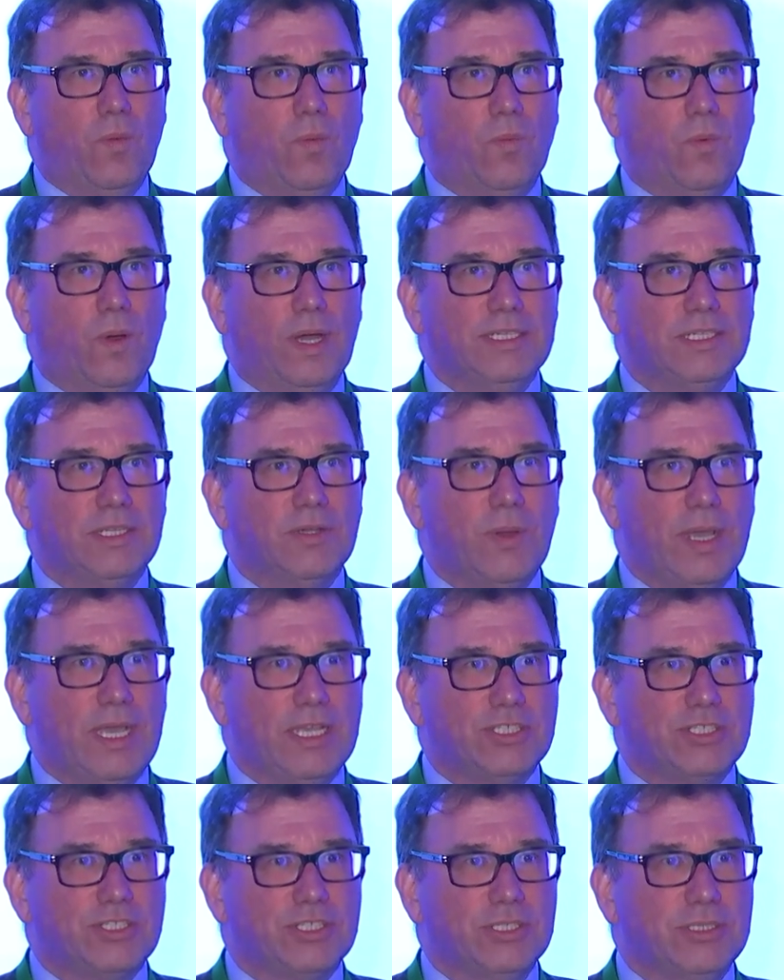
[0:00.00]
one
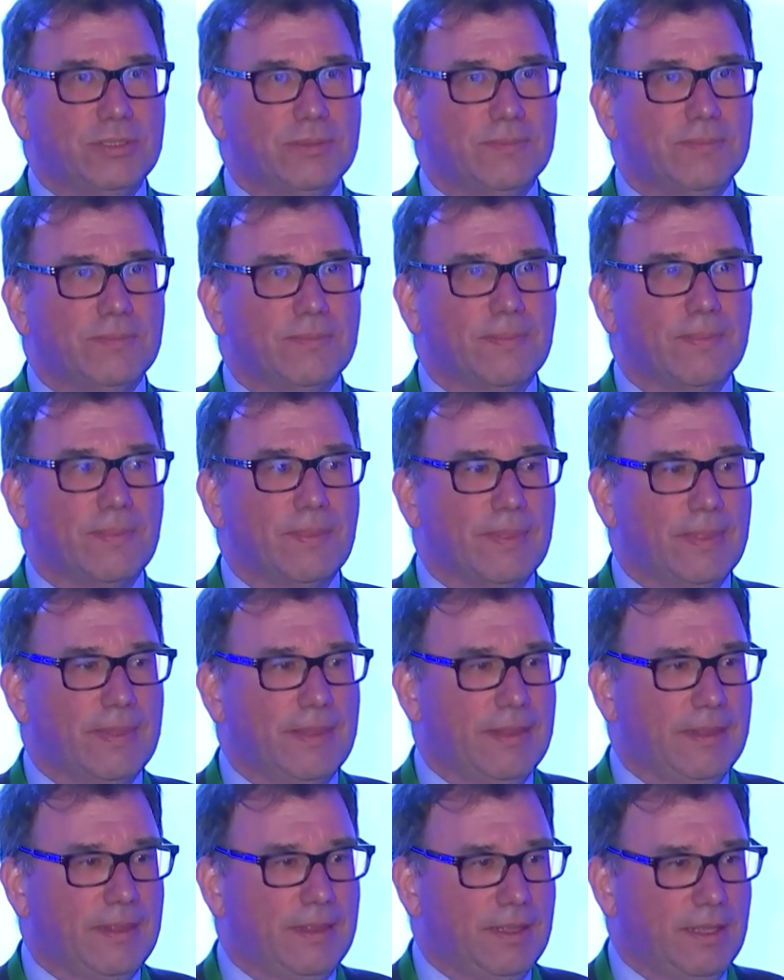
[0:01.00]
question
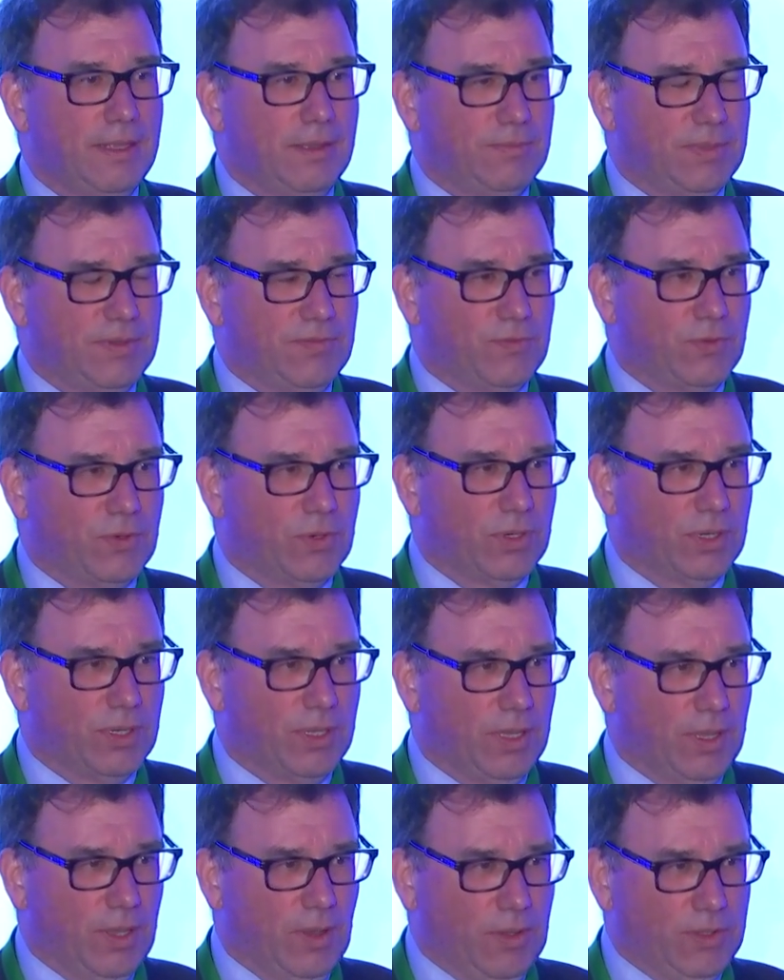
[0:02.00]
before
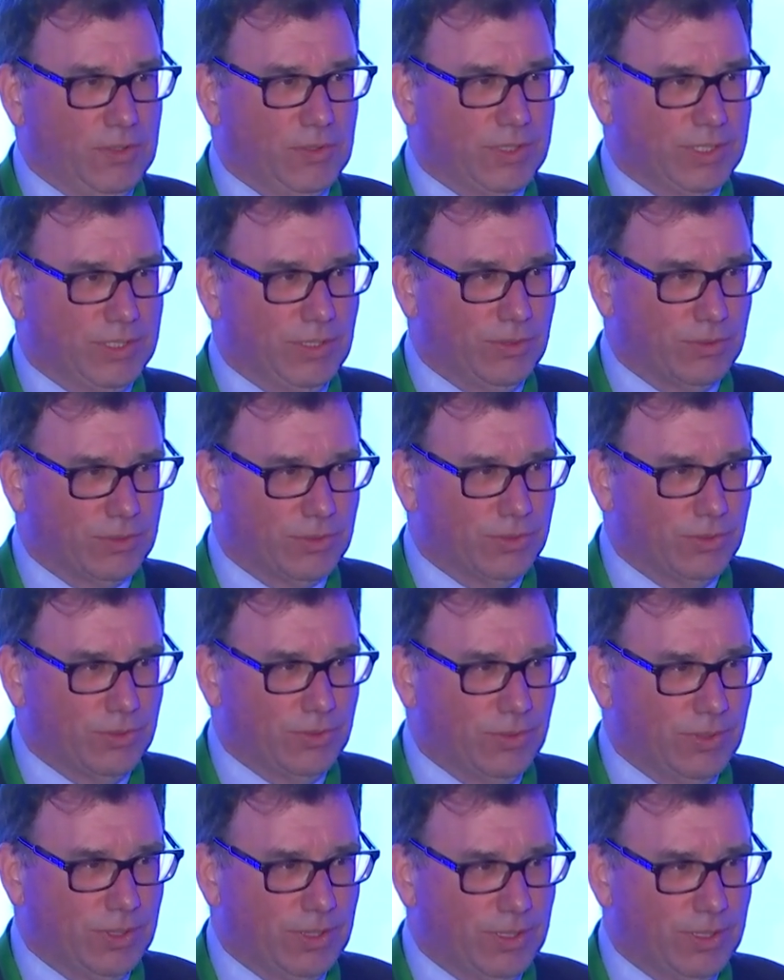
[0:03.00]
you can all go